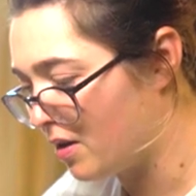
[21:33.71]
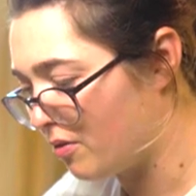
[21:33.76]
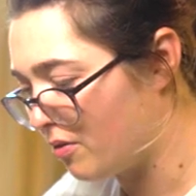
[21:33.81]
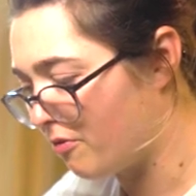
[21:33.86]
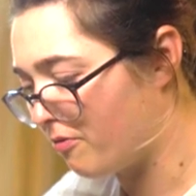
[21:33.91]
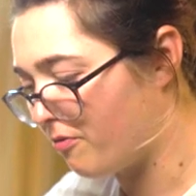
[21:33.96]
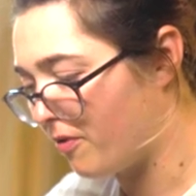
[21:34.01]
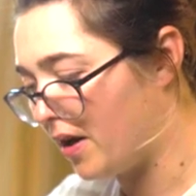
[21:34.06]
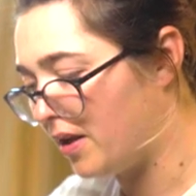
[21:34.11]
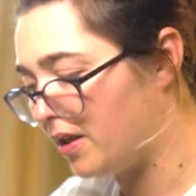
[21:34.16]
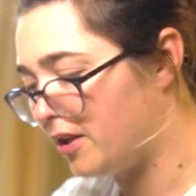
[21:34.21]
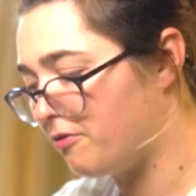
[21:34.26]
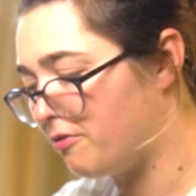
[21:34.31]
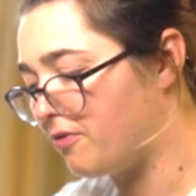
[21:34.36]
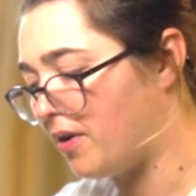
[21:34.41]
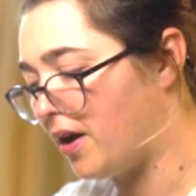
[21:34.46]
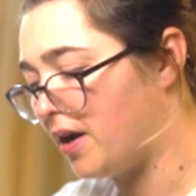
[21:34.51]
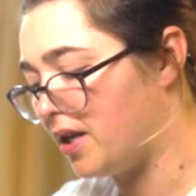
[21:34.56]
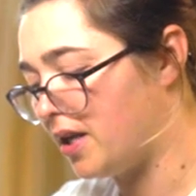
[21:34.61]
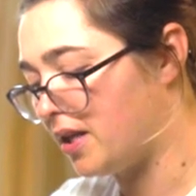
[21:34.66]
We're finally
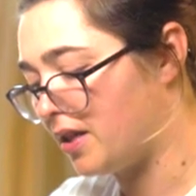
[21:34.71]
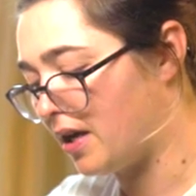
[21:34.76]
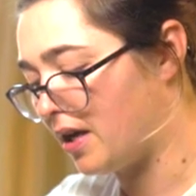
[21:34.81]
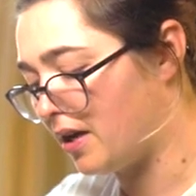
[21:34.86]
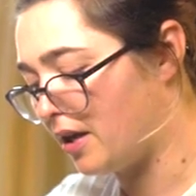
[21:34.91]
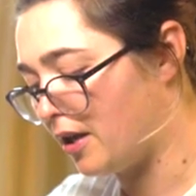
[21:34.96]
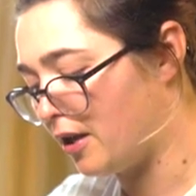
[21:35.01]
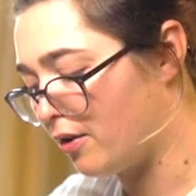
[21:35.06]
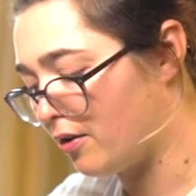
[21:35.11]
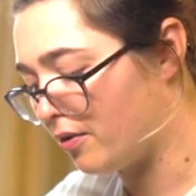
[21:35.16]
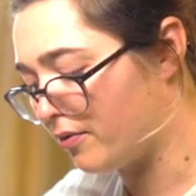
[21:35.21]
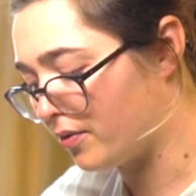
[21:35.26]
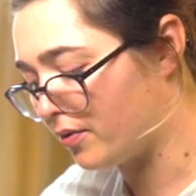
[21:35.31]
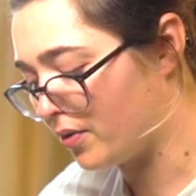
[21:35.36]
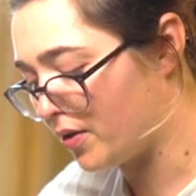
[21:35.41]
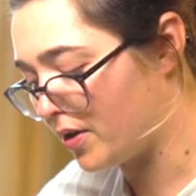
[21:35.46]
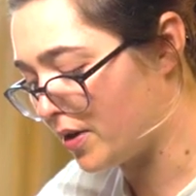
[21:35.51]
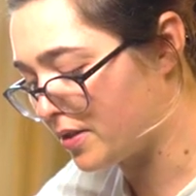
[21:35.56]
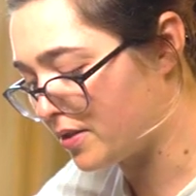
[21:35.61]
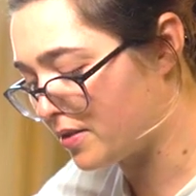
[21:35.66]
finding that inner
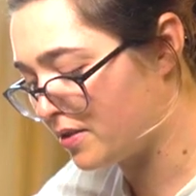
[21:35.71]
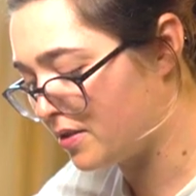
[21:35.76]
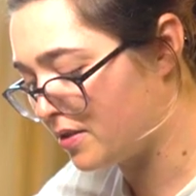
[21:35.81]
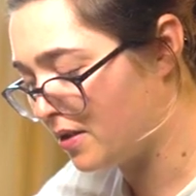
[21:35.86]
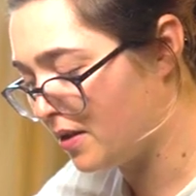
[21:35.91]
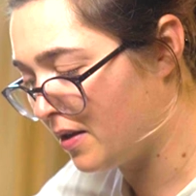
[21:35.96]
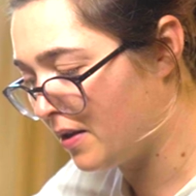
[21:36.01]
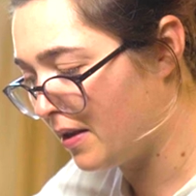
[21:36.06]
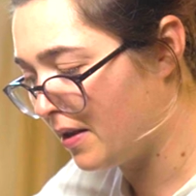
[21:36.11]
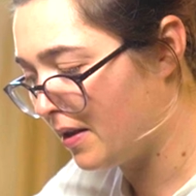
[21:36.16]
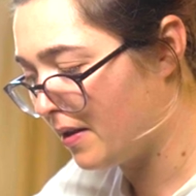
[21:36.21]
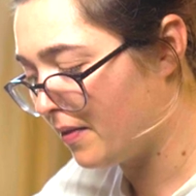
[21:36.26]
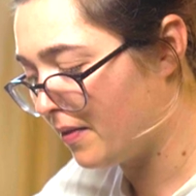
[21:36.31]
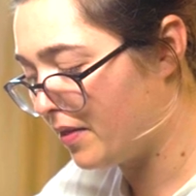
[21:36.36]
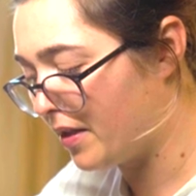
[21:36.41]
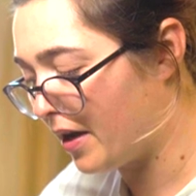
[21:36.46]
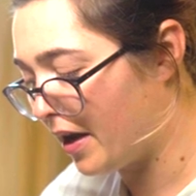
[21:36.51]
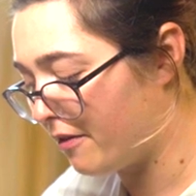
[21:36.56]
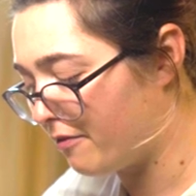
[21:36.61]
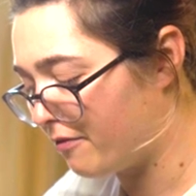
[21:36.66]
voice
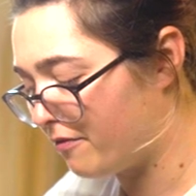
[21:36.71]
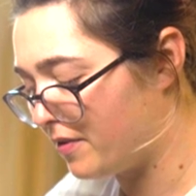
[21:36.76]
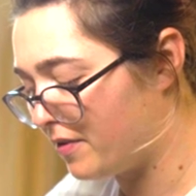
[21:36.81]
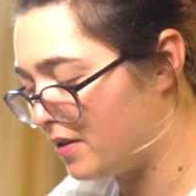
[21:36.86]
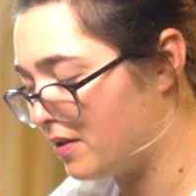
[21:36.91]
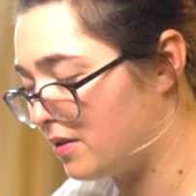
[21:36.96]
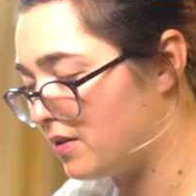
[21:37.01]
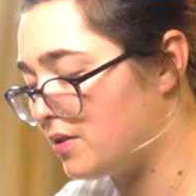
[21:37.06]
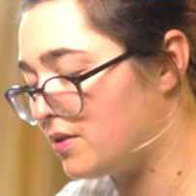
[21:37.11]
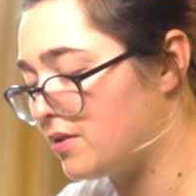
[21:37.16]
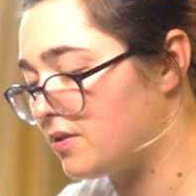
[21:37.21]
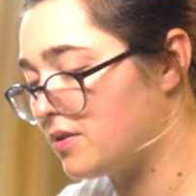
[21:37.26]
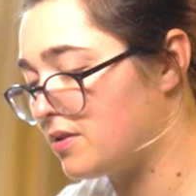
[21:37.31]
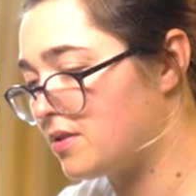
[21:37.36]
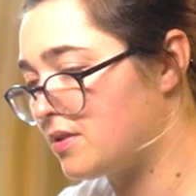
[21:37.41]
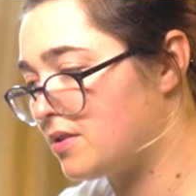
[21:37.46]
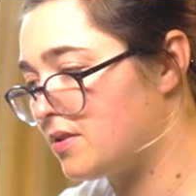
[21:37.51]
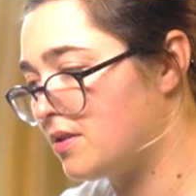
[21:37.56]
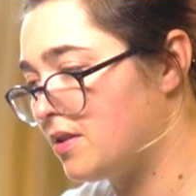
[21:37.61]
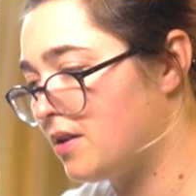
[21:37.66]
that
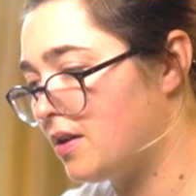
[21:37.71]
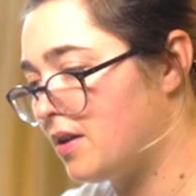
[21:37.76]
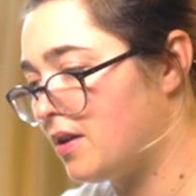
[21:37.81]
feels